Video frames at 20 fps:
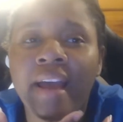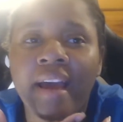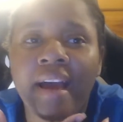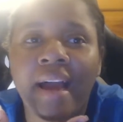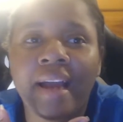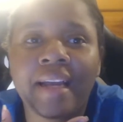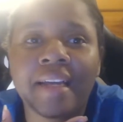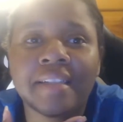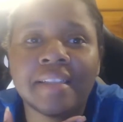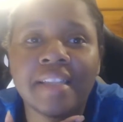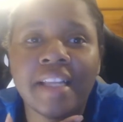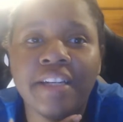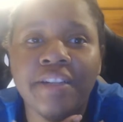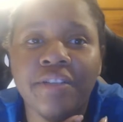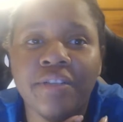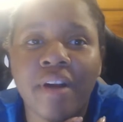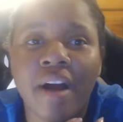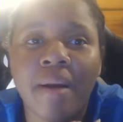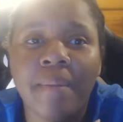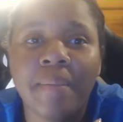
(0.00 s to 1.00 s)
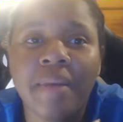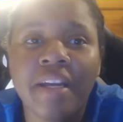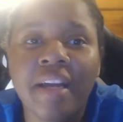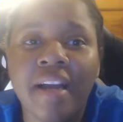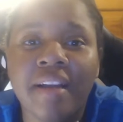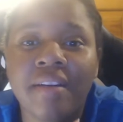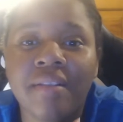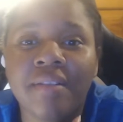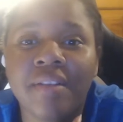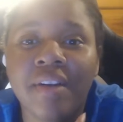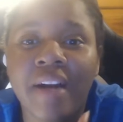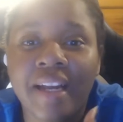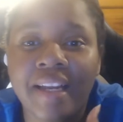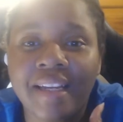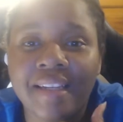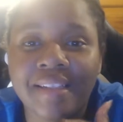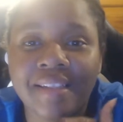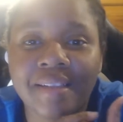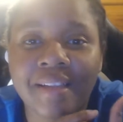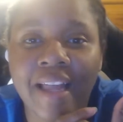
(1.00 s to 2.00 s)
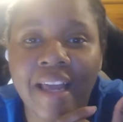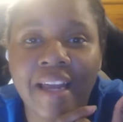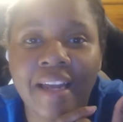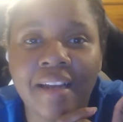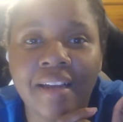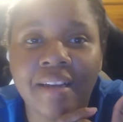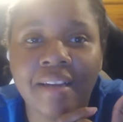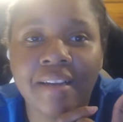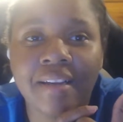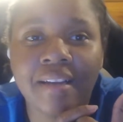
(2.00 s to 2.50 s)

I guess they dropped me. I don't know. I guess like